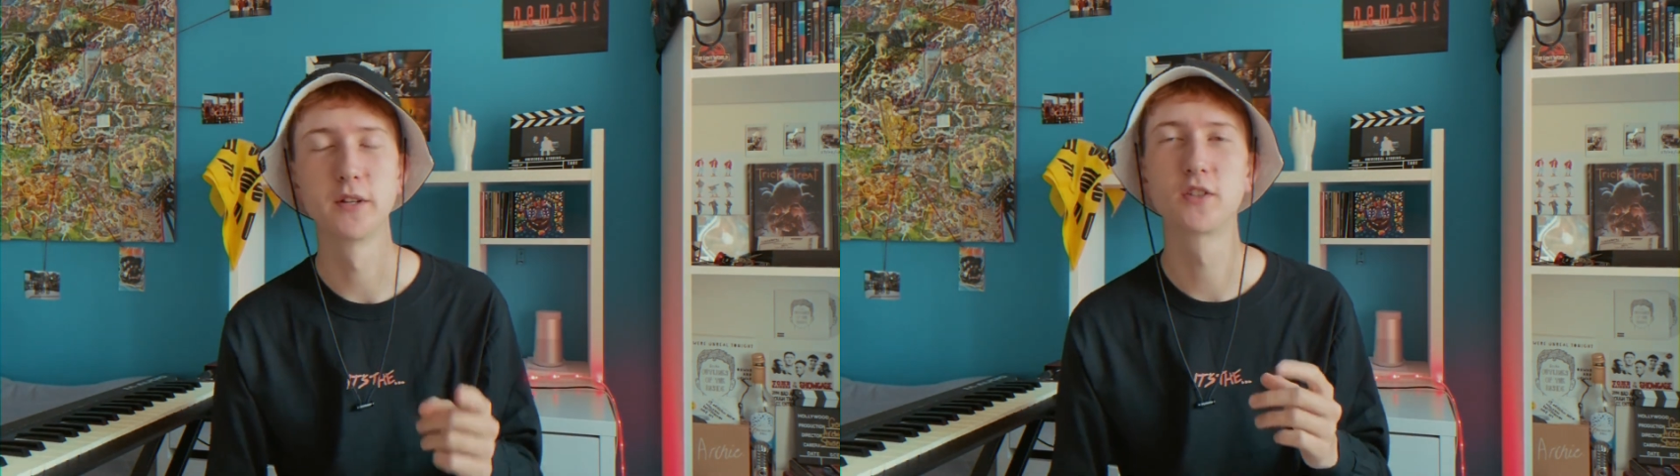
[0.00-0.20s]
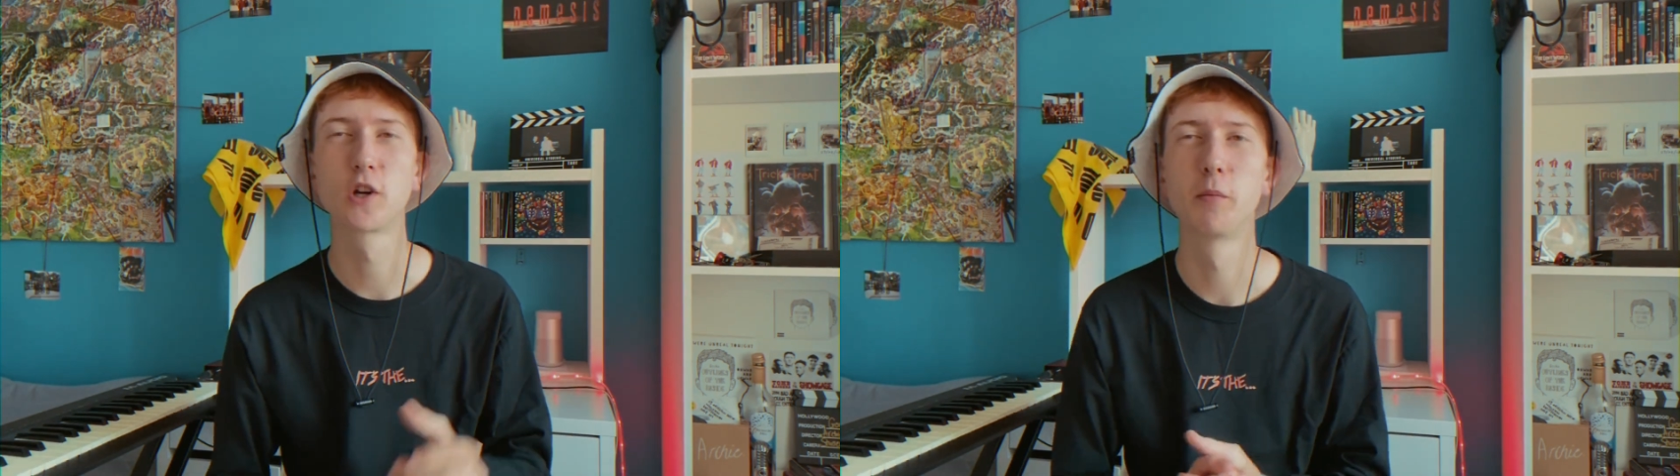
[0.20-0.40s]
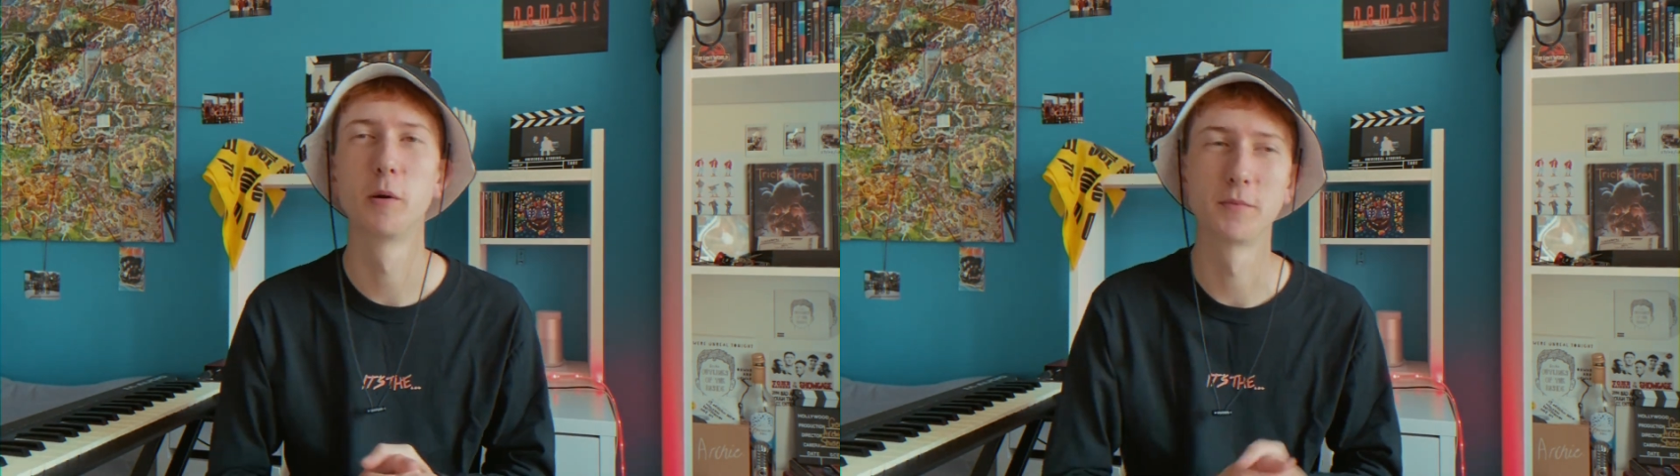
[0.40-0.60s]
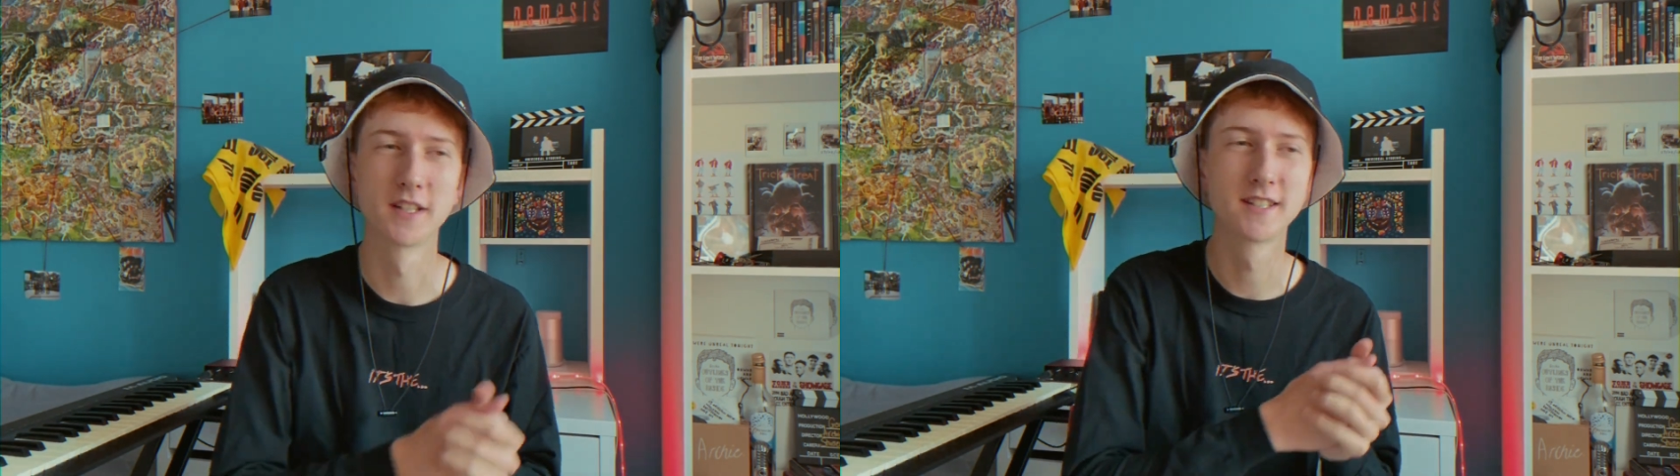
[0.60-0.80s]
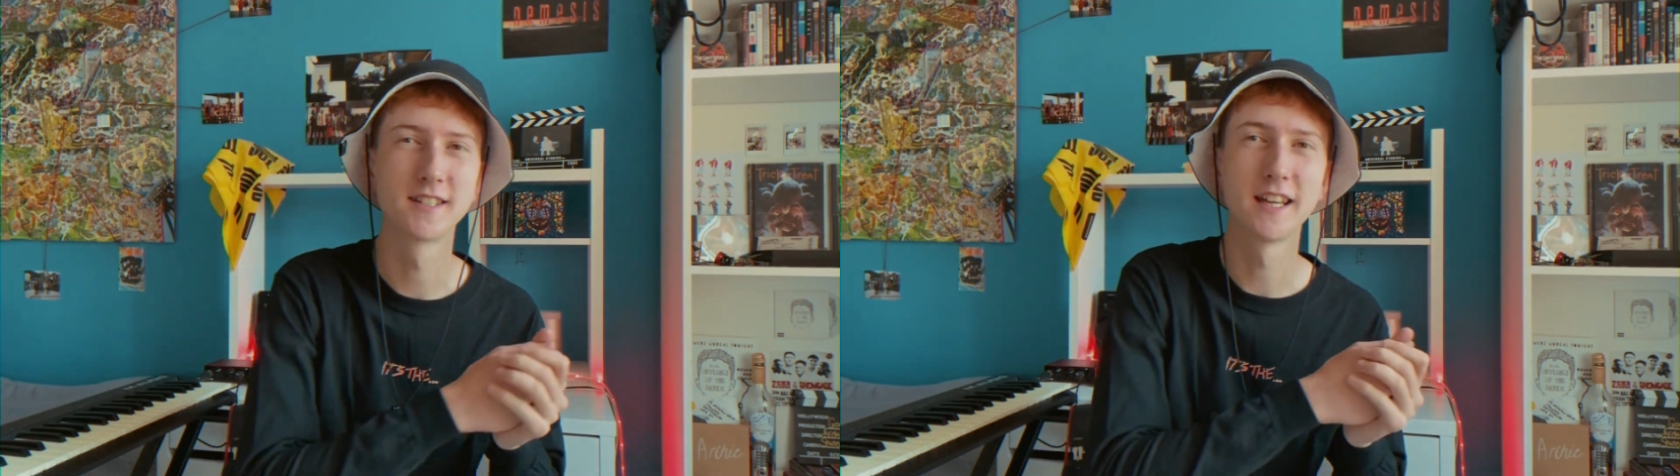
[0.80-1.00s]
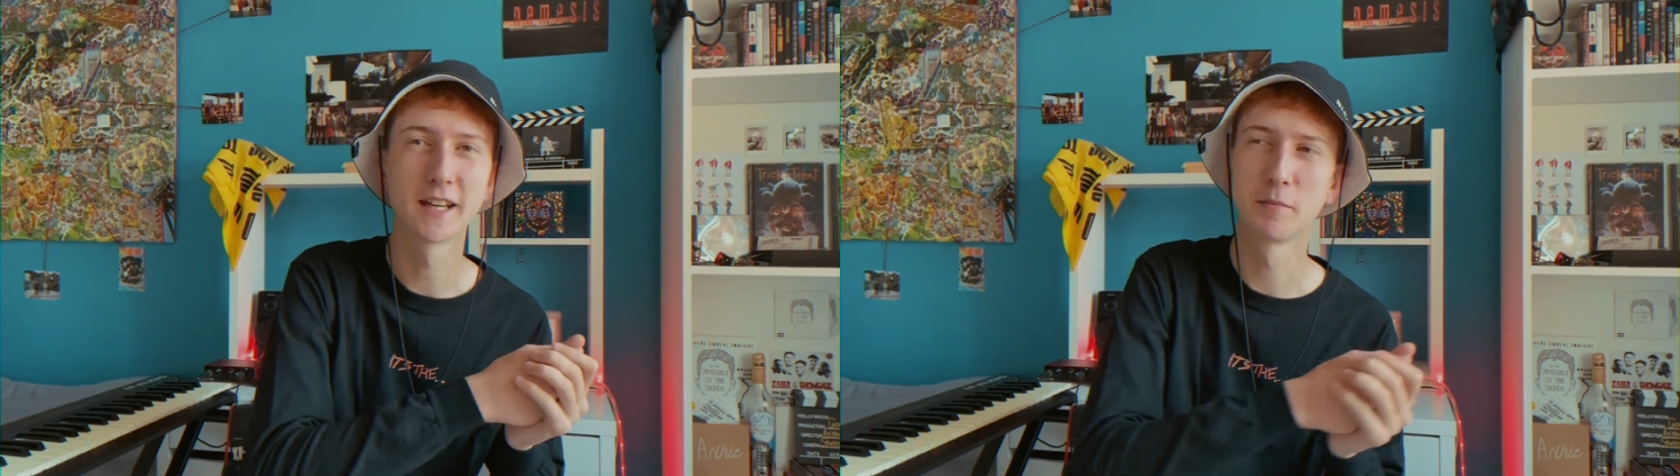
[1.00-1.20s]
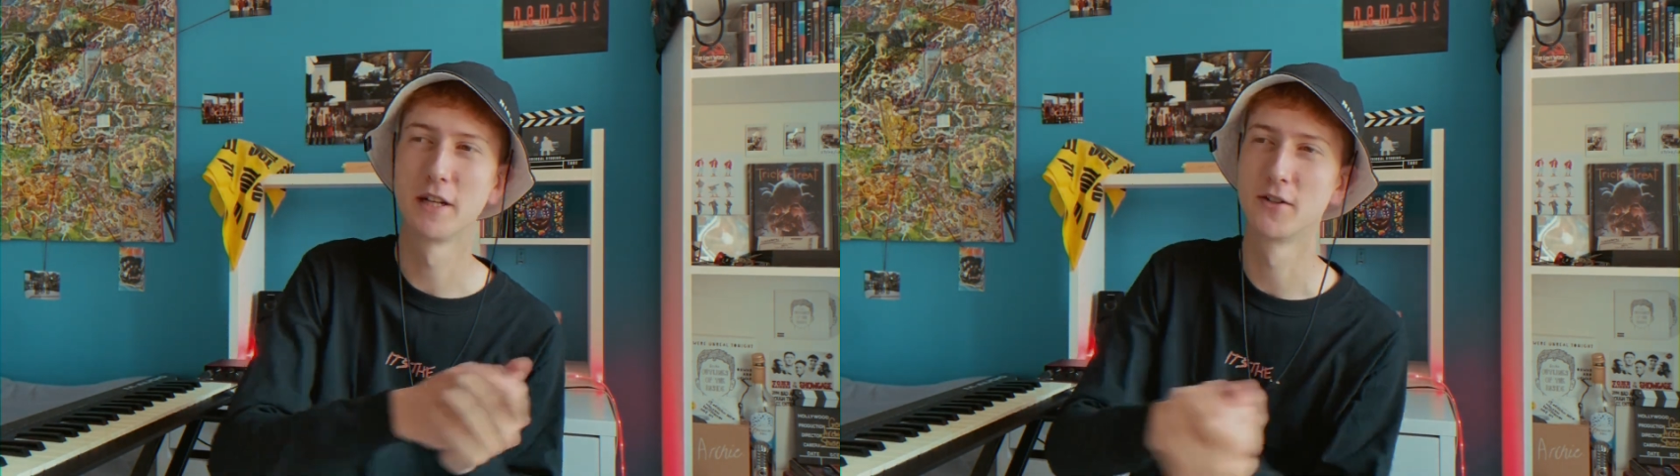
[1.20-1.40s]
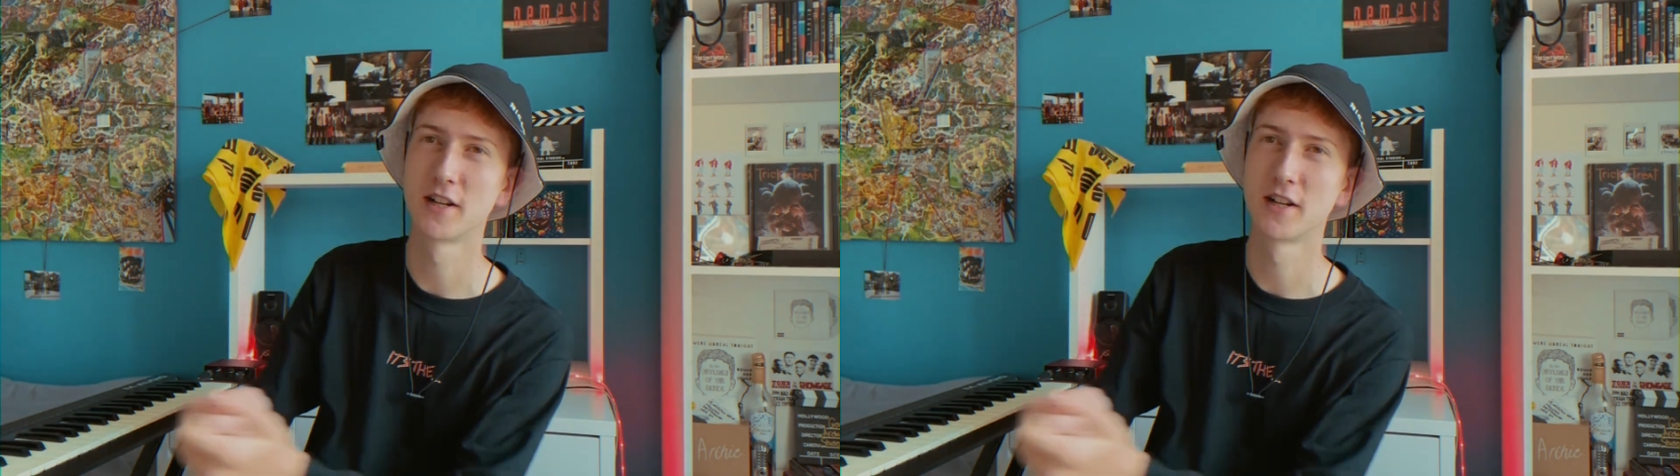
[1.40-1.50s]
is chop up this stick being